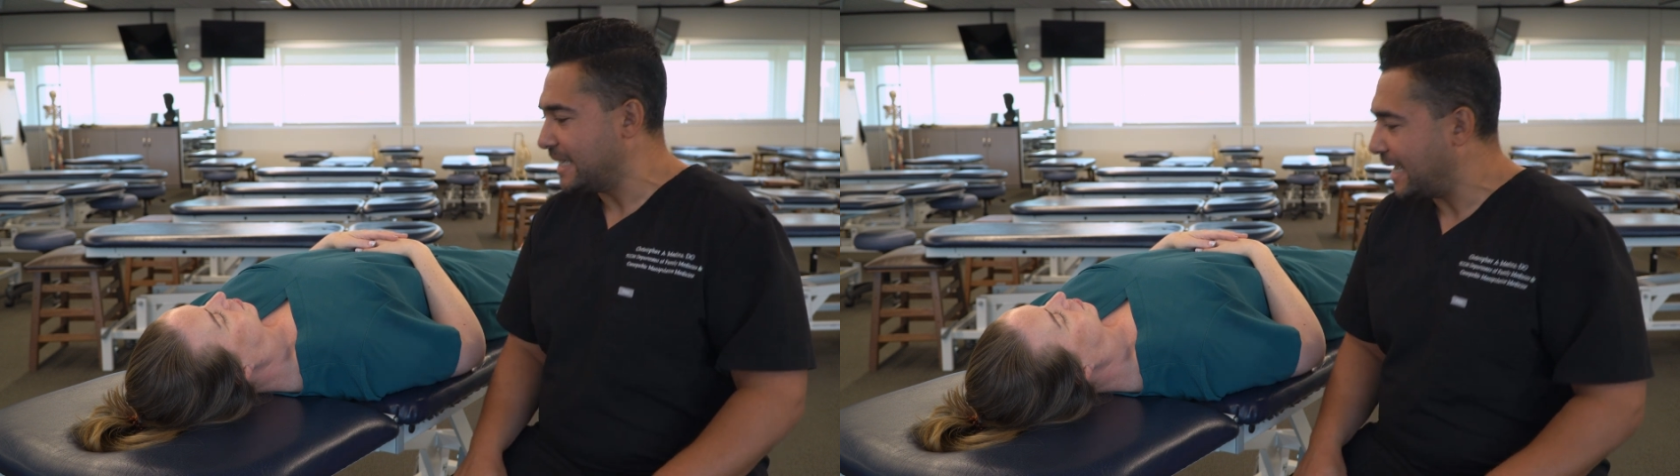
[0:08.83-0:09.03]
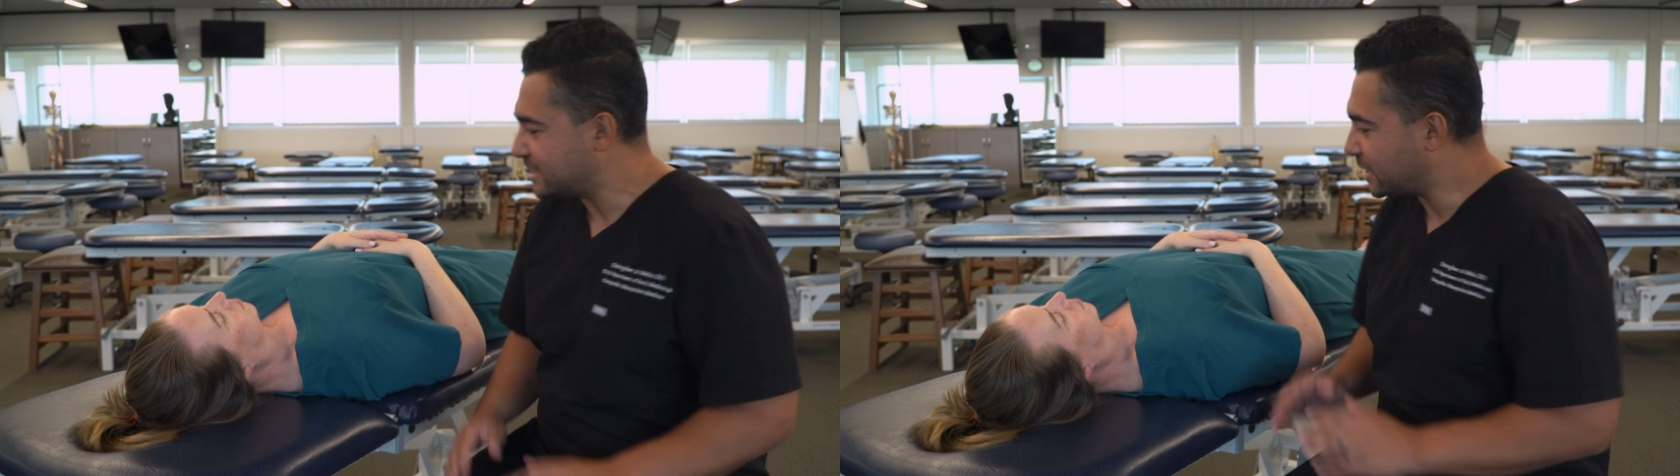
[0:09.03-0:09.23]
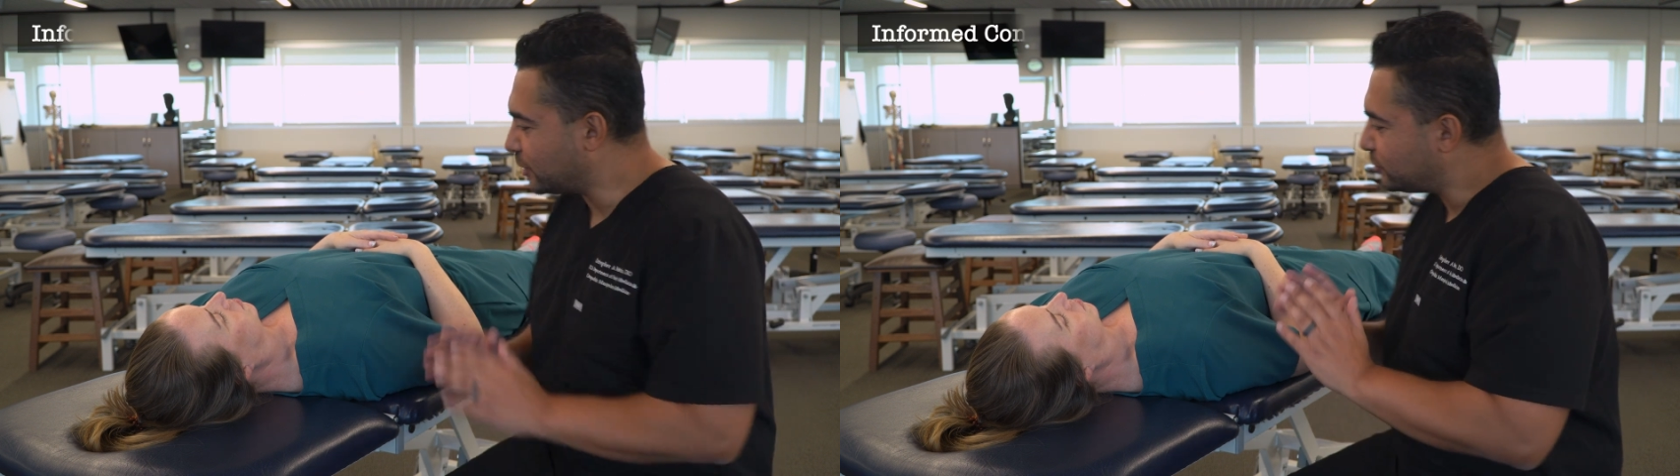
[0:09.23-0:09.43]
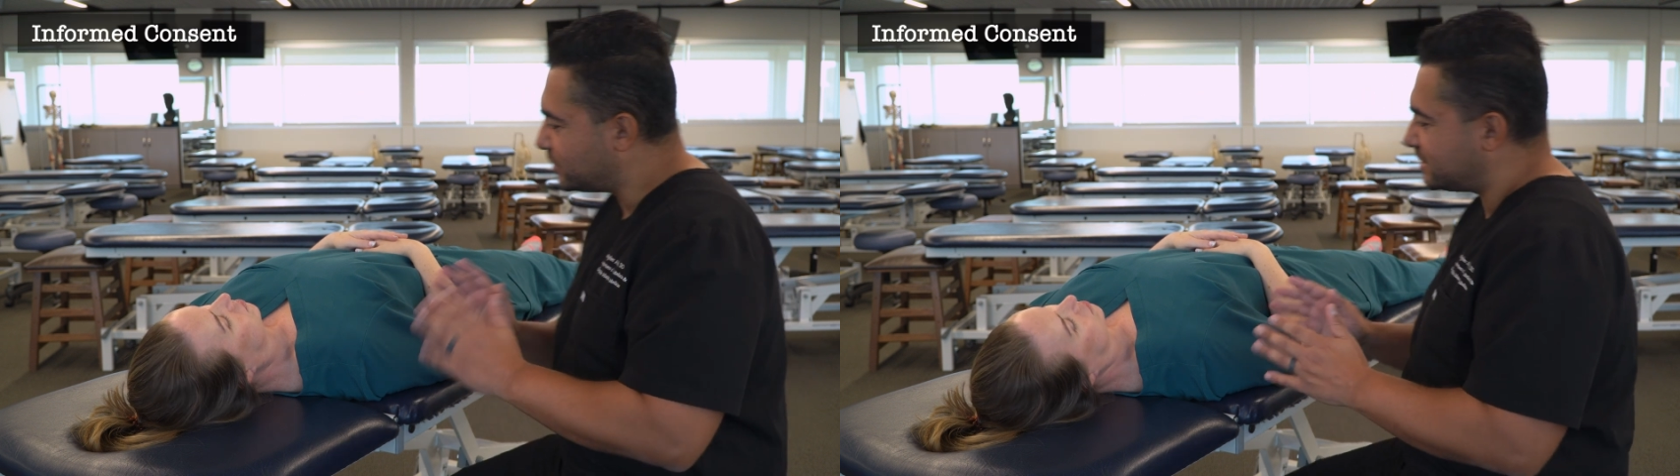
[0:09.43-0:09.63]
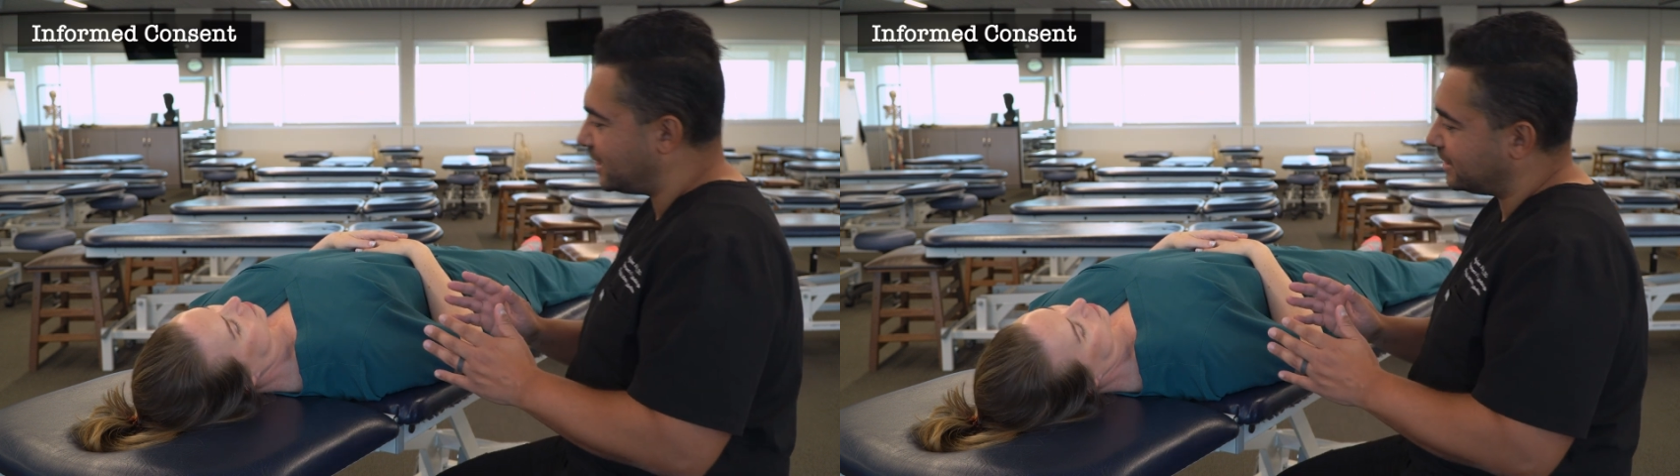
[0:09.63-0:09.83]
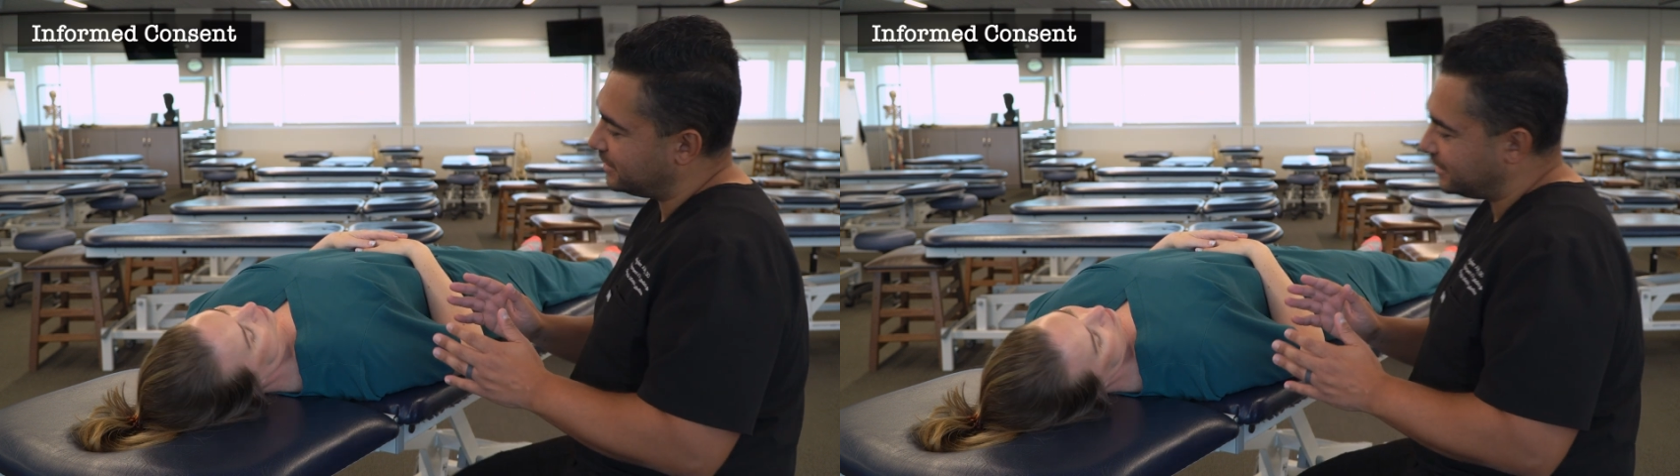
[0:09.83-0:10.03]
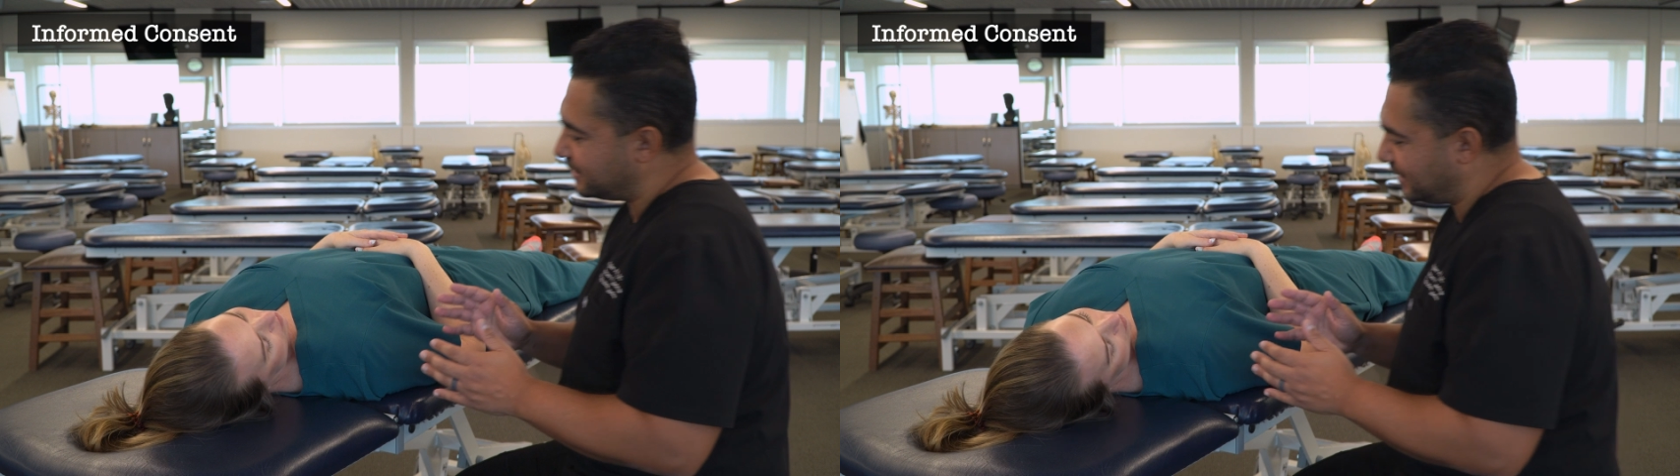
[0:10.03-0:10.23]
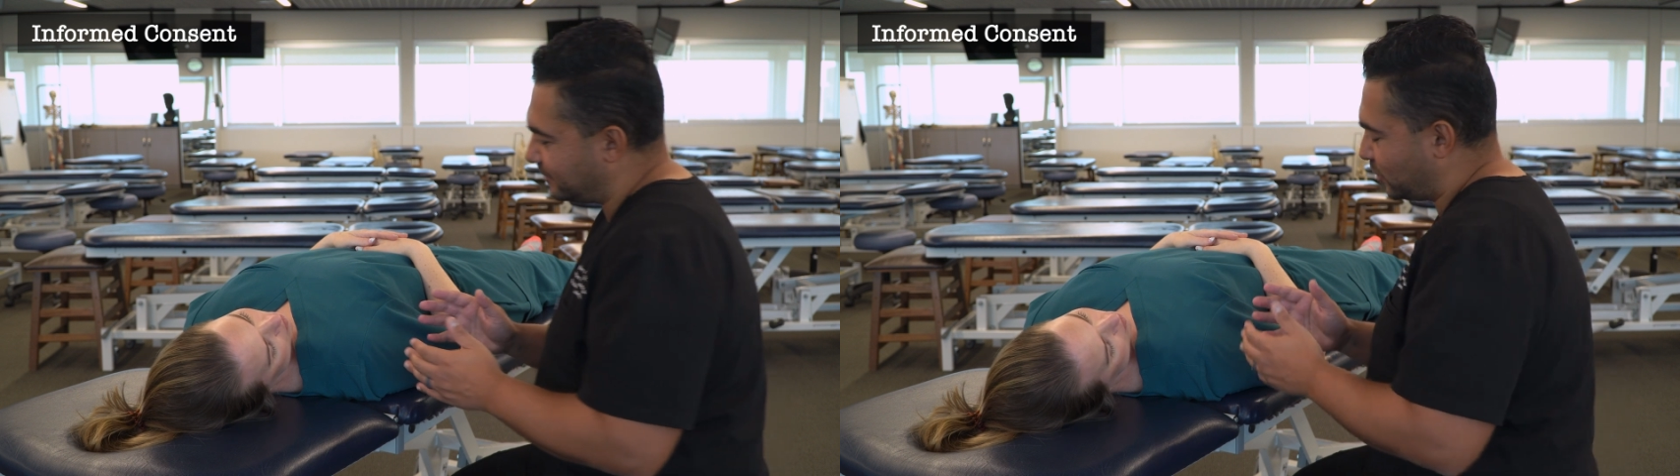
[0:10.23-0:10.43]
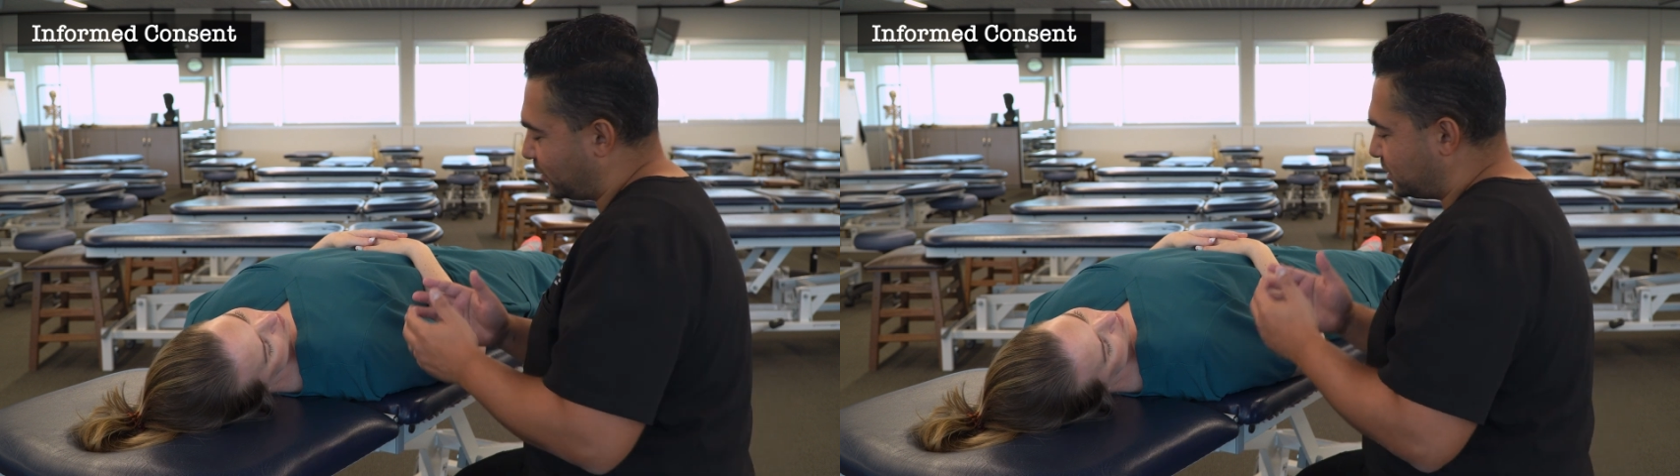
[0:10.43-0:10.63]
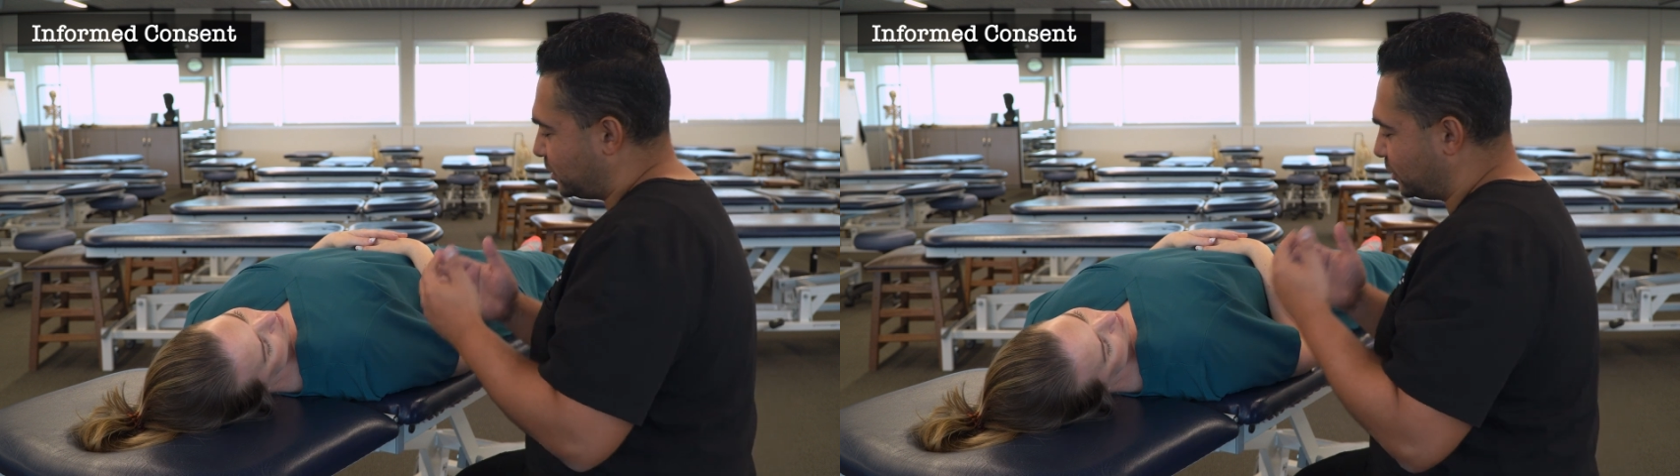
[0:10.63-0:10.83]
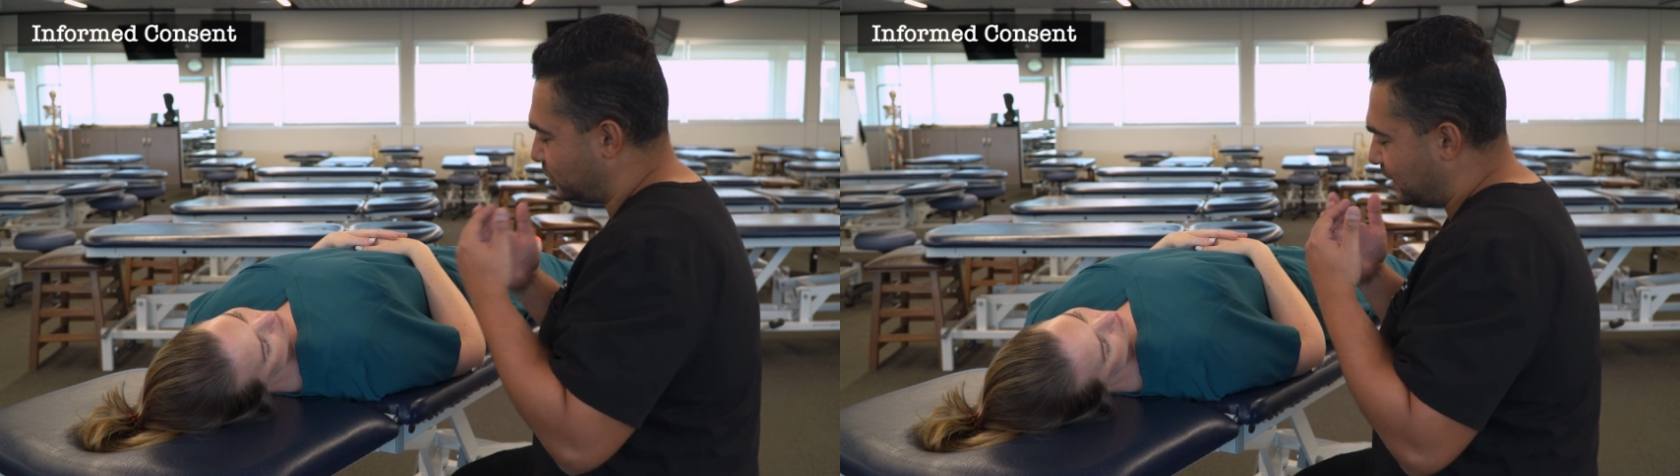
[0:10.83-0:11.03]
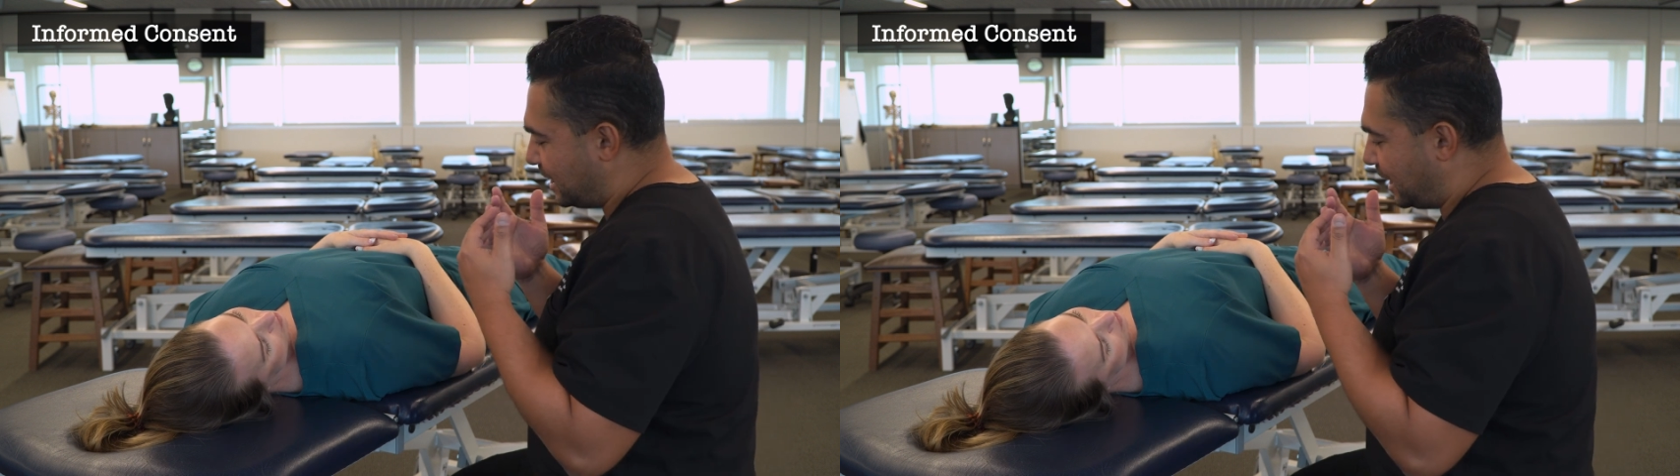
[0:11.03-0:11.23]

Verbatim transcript: As I go through this technique, I'm going to